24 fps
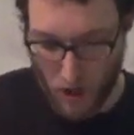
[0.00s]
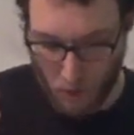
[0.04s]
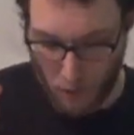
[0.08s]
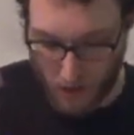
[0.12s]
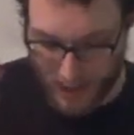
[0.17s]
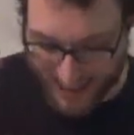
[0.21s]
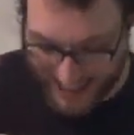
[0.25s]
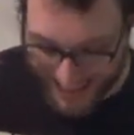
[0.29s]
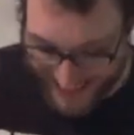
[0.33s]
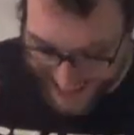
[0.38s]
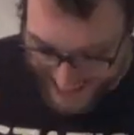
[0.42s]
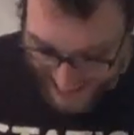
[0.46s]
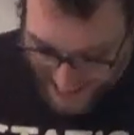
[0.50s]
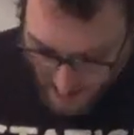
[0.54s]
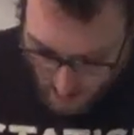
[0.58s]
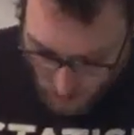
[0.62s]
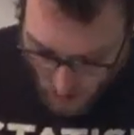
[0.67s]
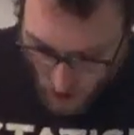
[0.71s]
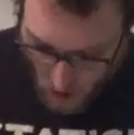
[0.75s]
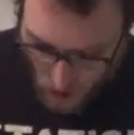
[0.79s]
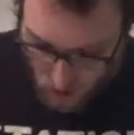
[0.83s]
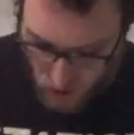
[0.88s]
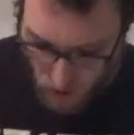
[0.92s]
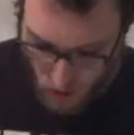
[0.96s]
with
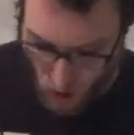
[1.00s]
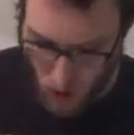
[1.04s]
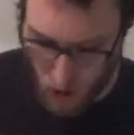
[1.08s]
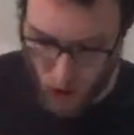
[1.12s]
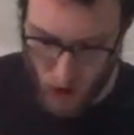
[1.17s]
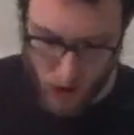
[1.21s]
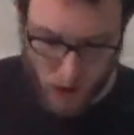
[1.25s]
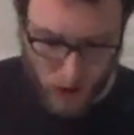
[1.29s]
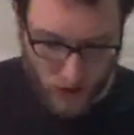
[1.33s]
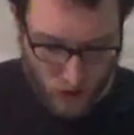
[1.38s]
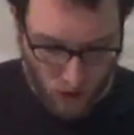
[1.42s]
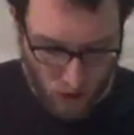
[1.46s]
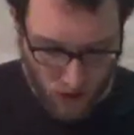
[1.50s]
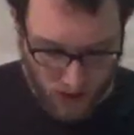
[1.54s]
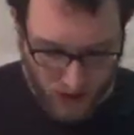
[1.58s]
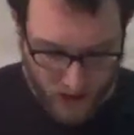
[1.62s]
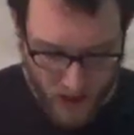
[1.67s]
zero goals or